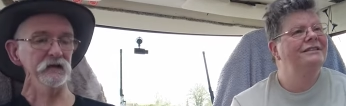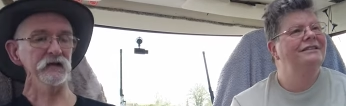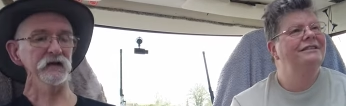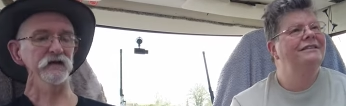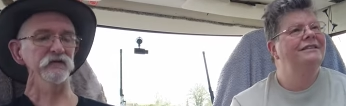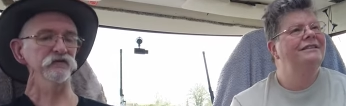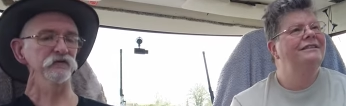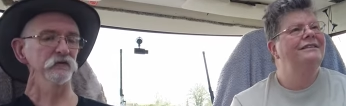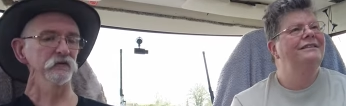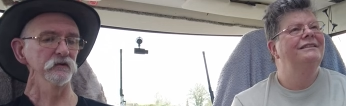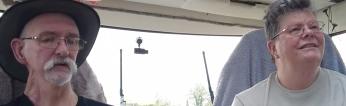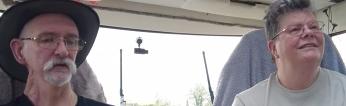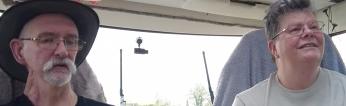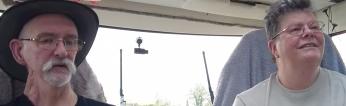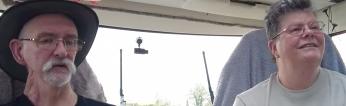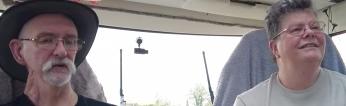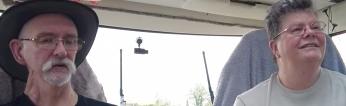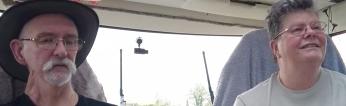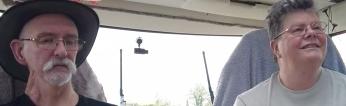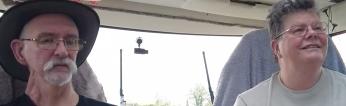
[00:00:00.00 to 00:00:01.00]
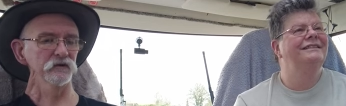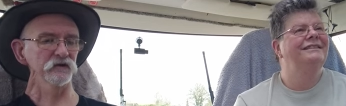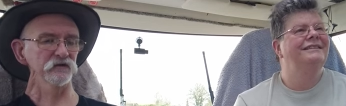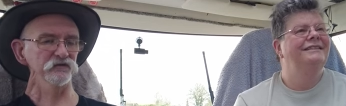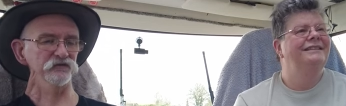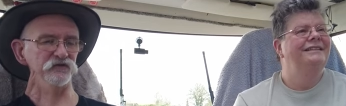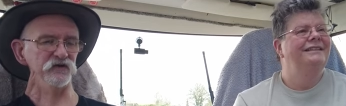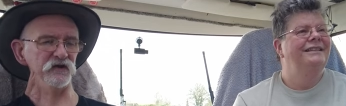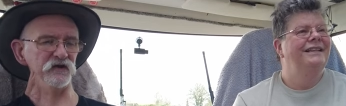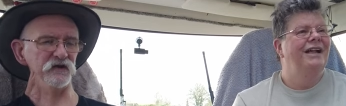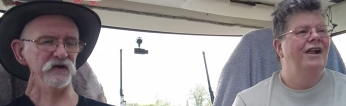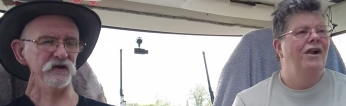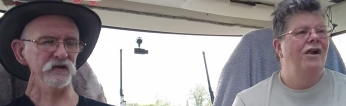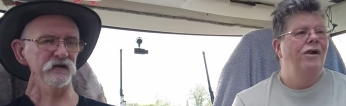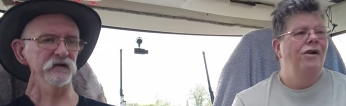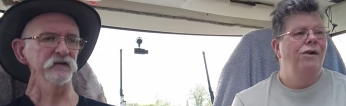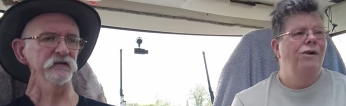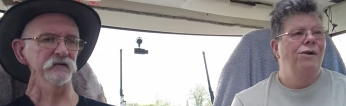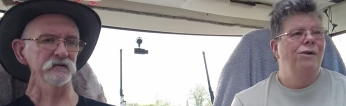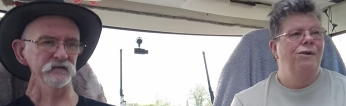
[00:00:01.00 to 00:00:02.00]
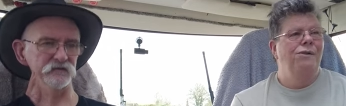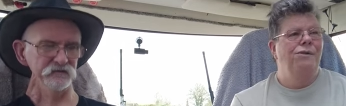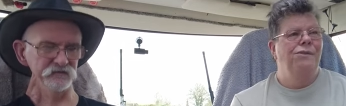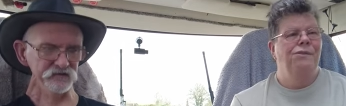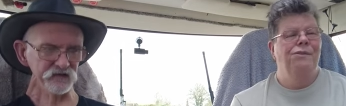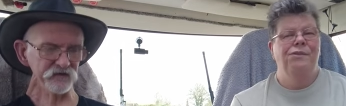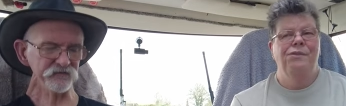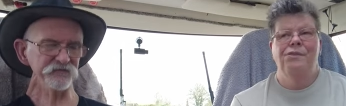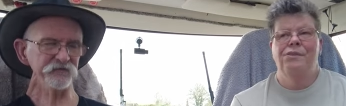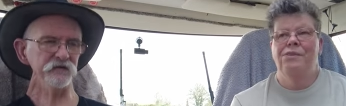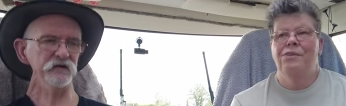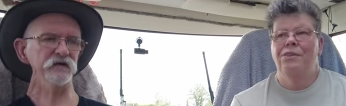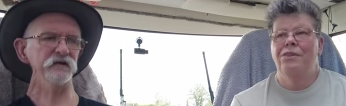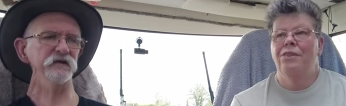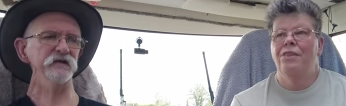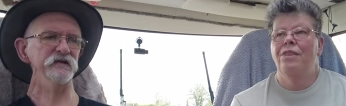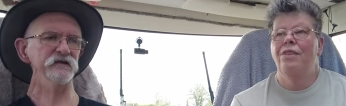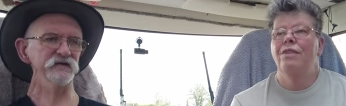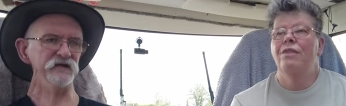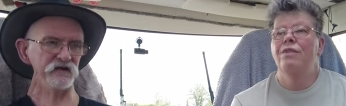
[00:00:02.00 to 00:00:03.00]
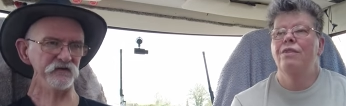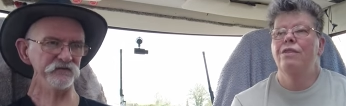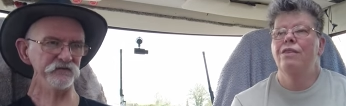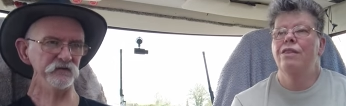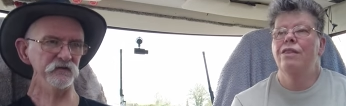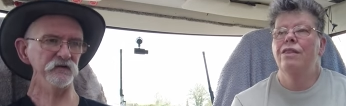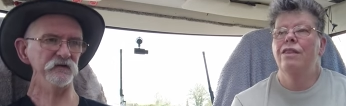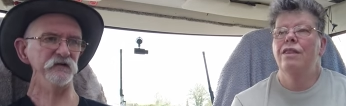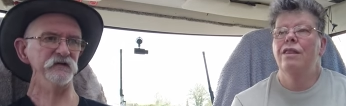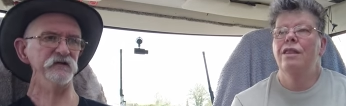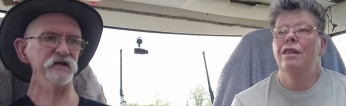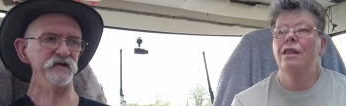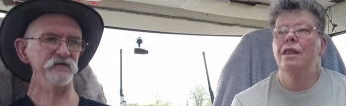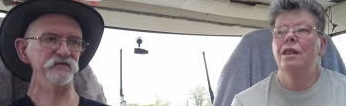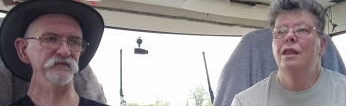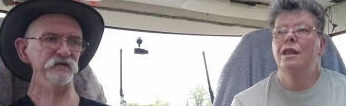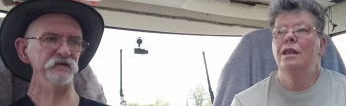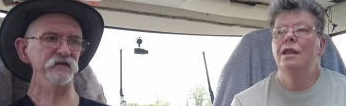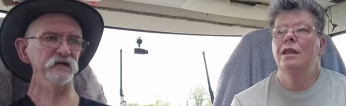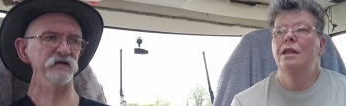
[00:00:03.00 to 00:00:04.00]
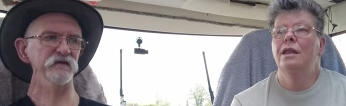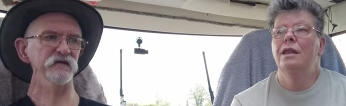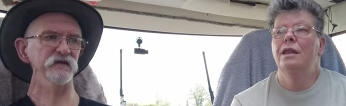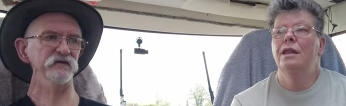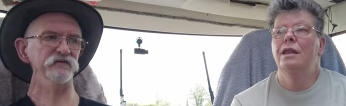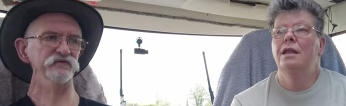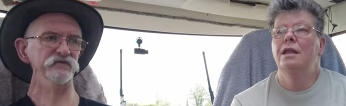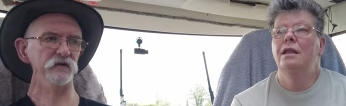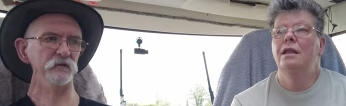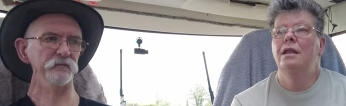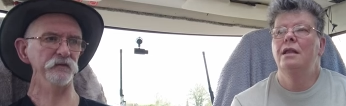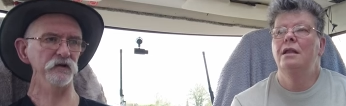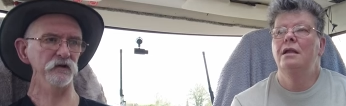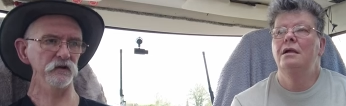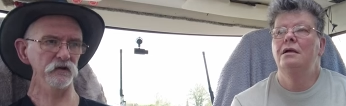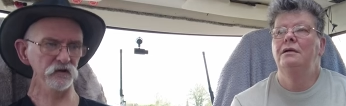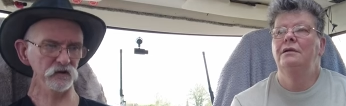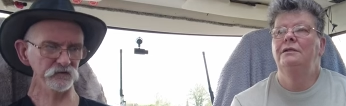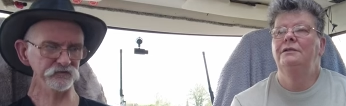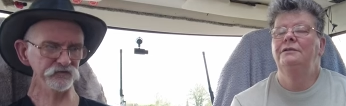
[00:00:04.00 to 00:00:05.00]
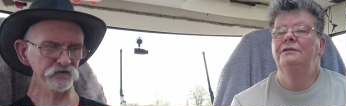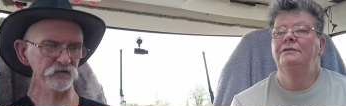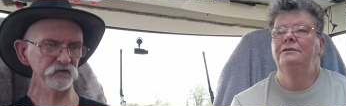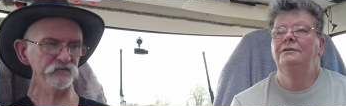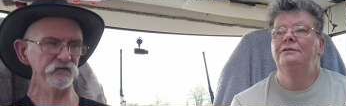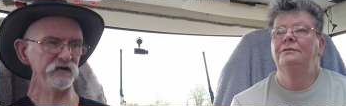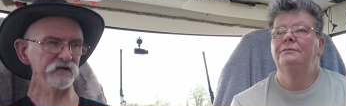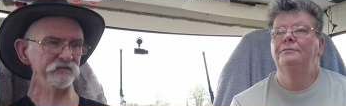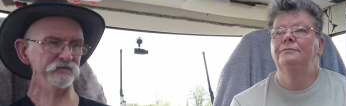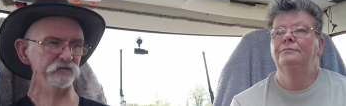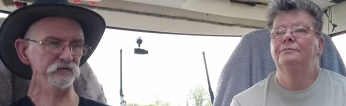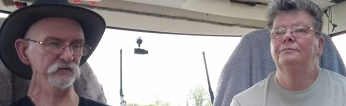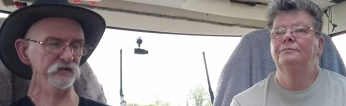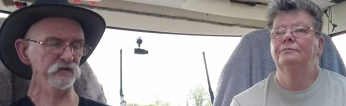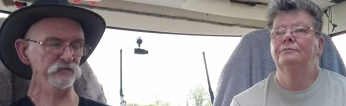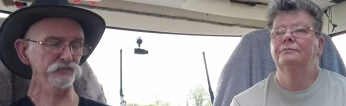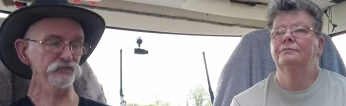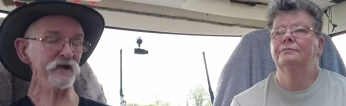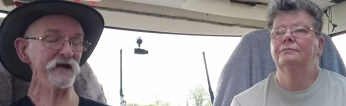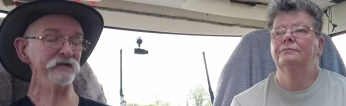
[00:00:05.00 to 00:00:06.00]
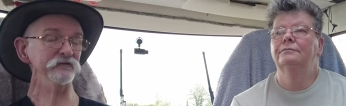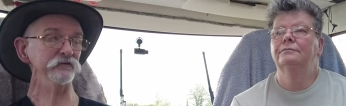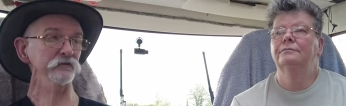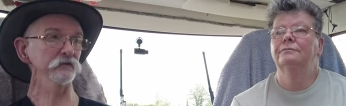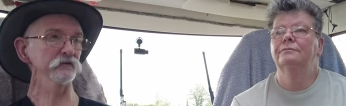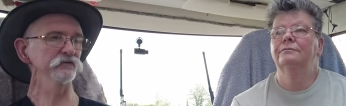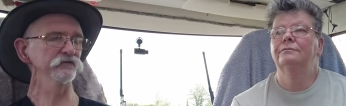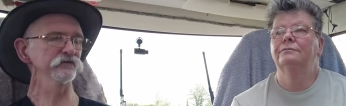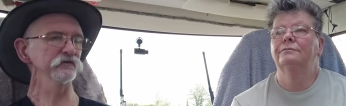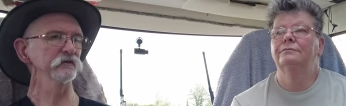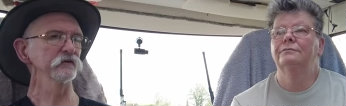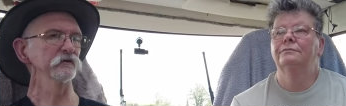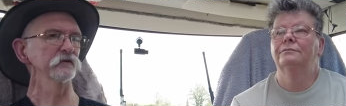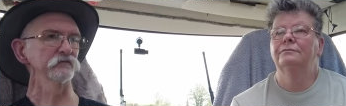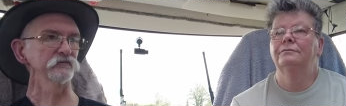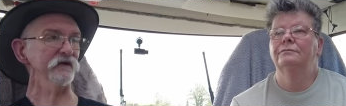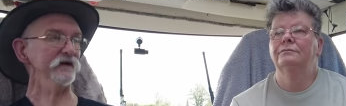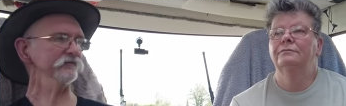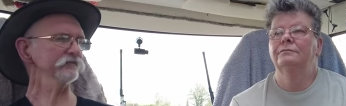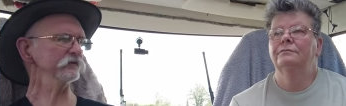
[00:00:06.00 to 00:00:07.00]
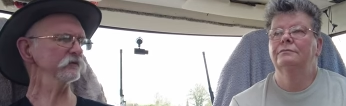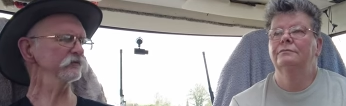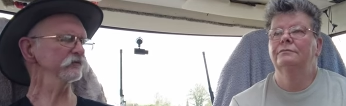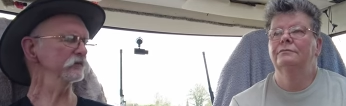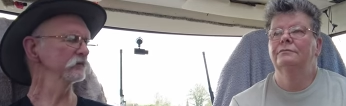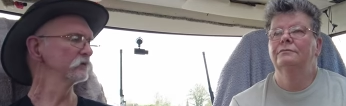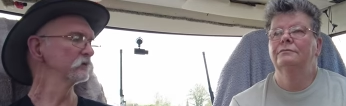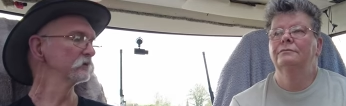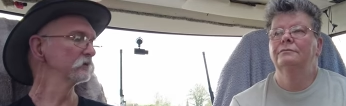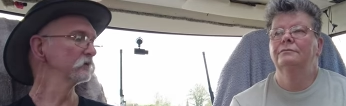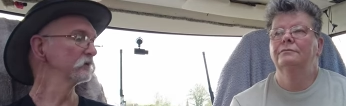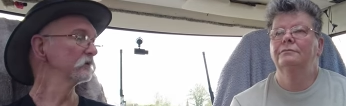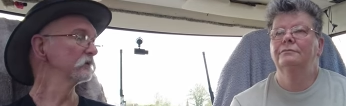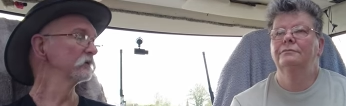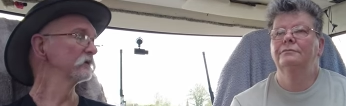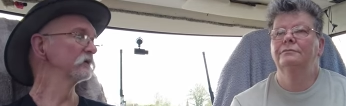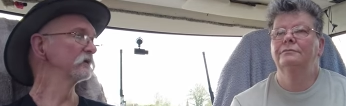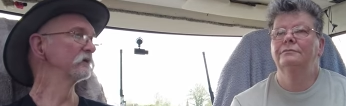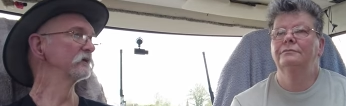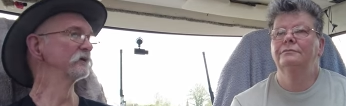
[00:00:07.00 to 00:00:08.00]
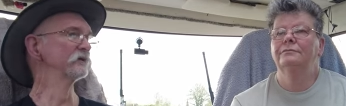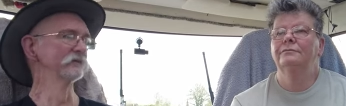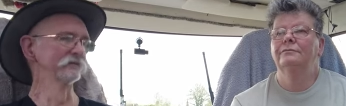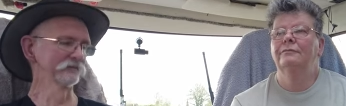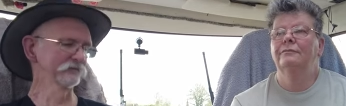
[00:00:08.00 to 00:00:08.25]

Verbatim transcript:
Speaker 1: Yes, but uh, definitely, definitely, definitely, they stop a lot of the raffle rattles. Raffles. Mm-hmm.